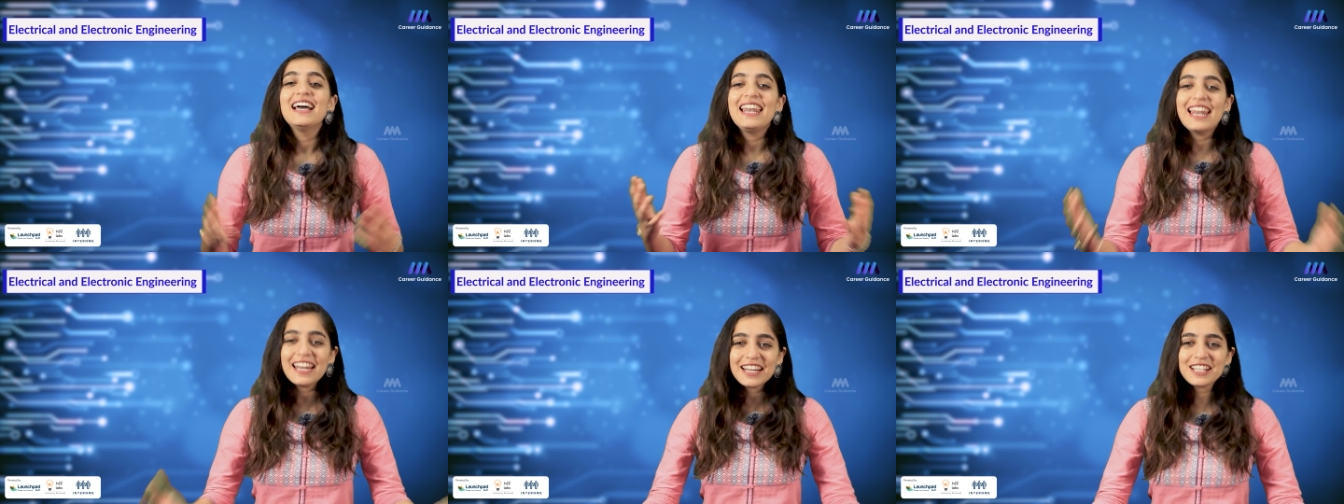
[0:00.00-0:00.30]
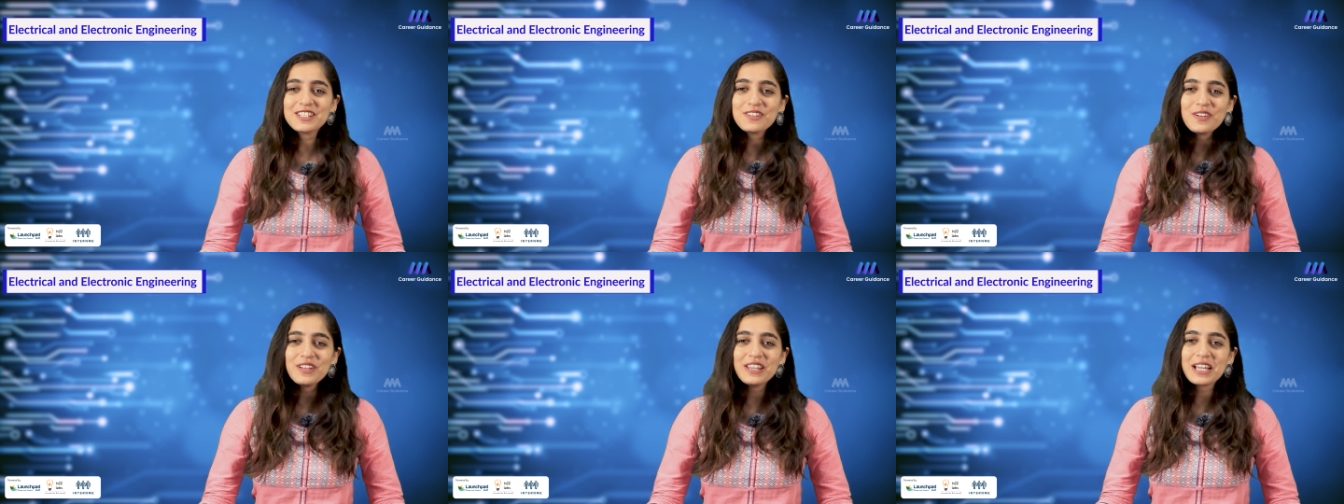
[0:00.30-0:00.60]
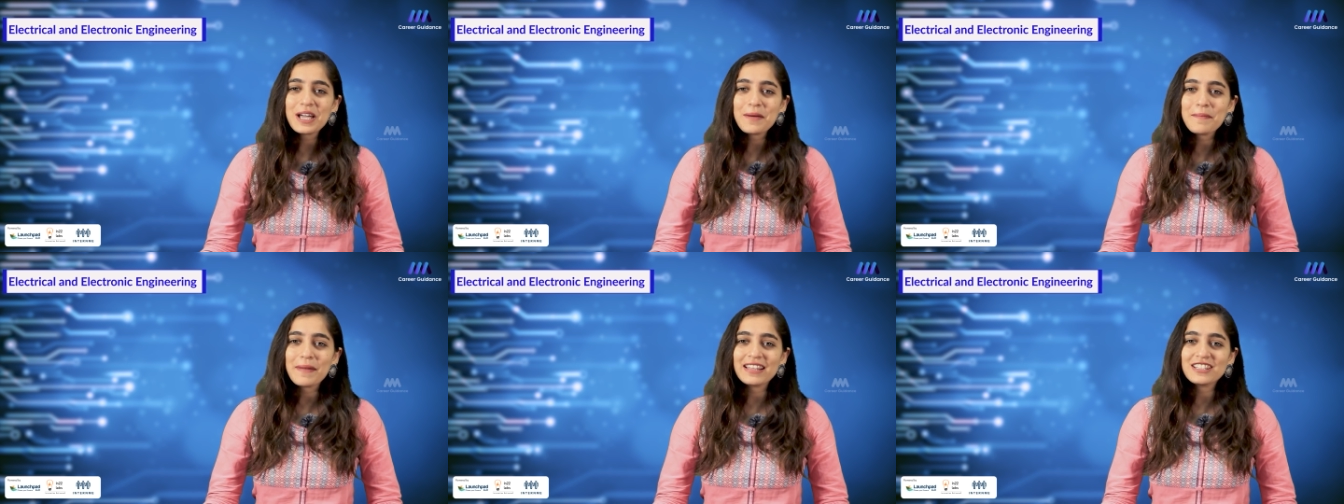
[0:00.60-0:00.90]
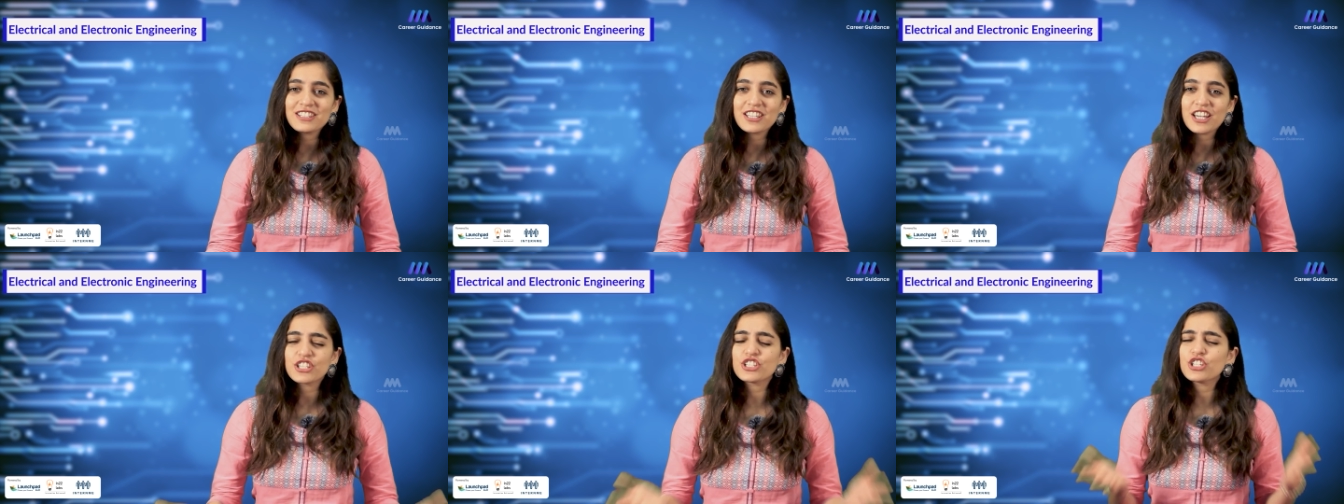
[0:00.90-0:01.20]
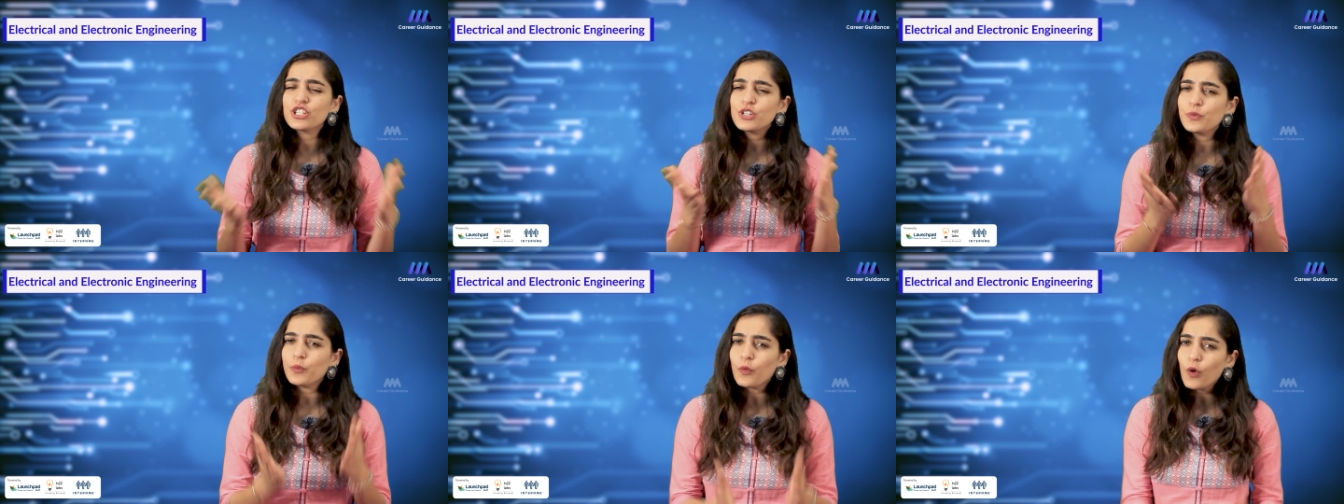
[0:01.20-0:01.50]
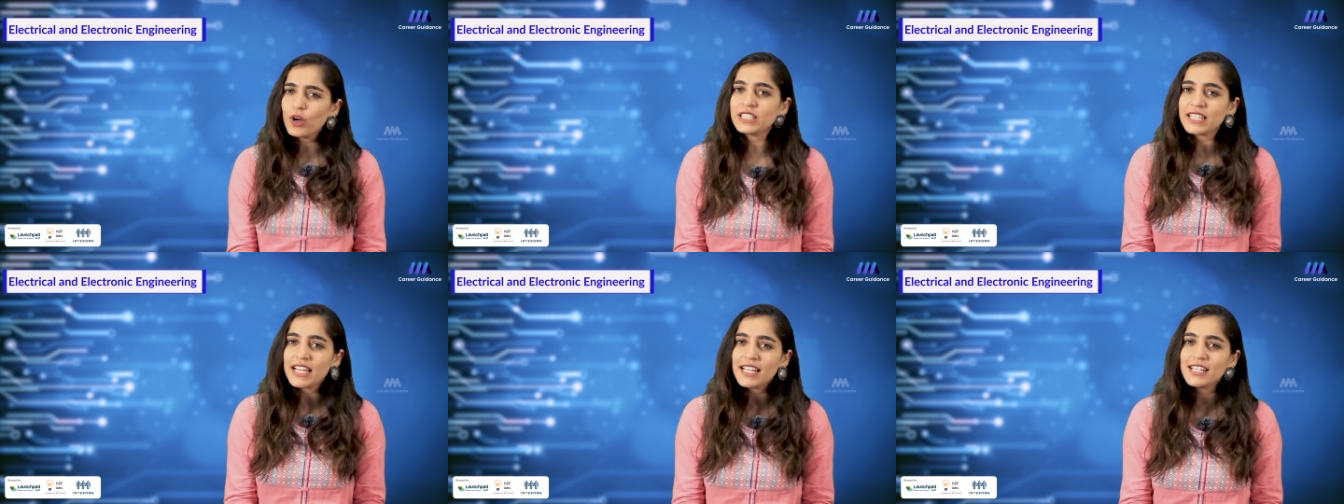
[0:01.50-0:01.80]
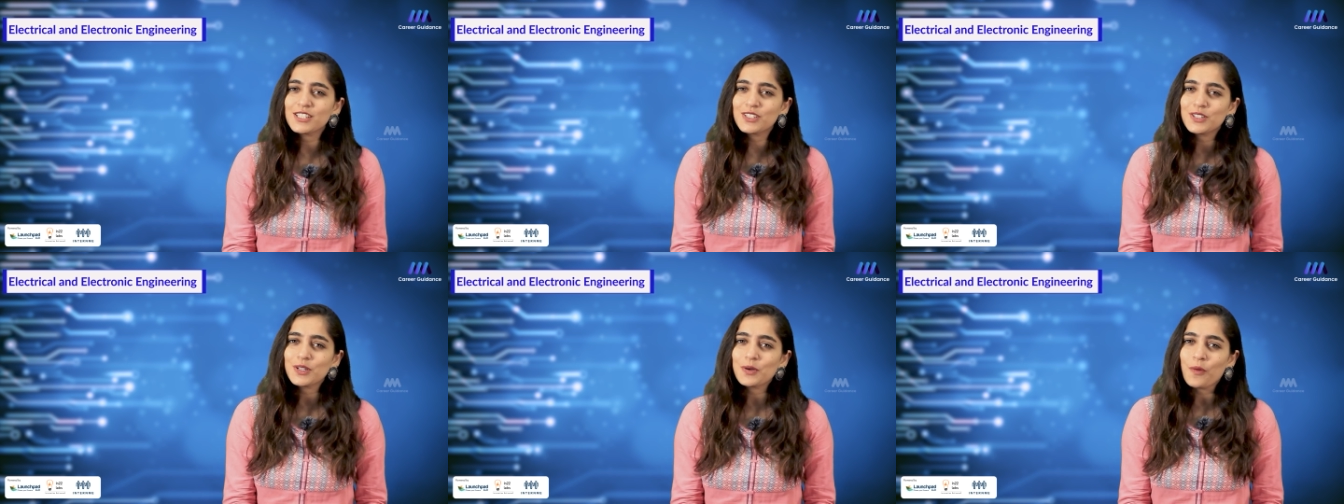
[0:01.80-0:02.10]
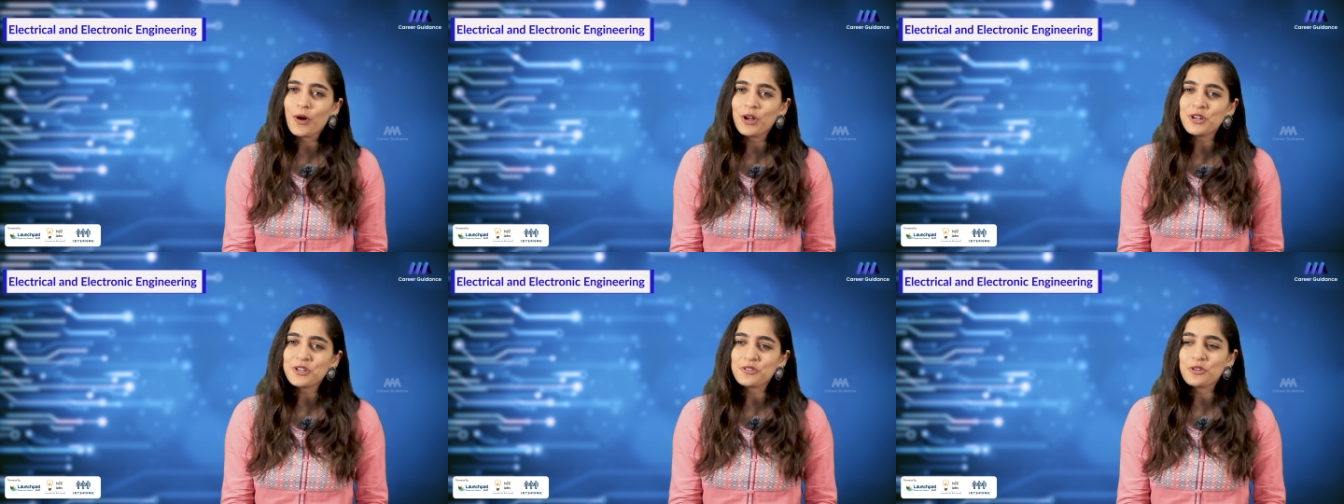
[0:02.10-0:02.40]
Let us know in the comment section what else do you want